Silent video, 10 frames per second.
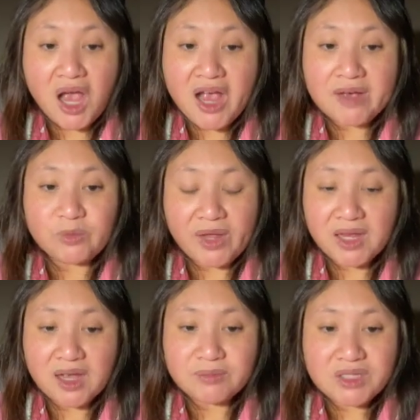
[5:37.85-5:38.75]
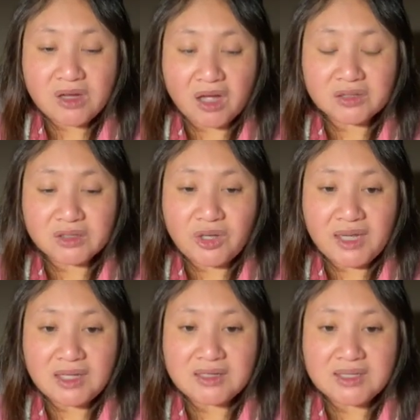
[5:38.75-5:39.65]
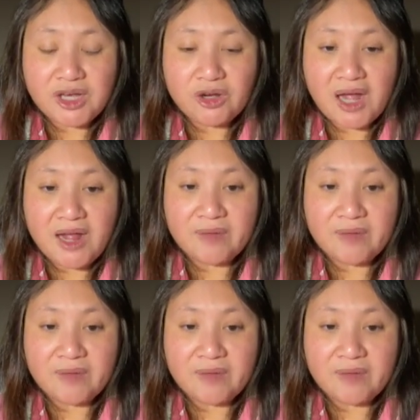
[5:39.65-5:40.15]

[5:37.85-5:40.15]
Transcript: When it comes to concrete and steel,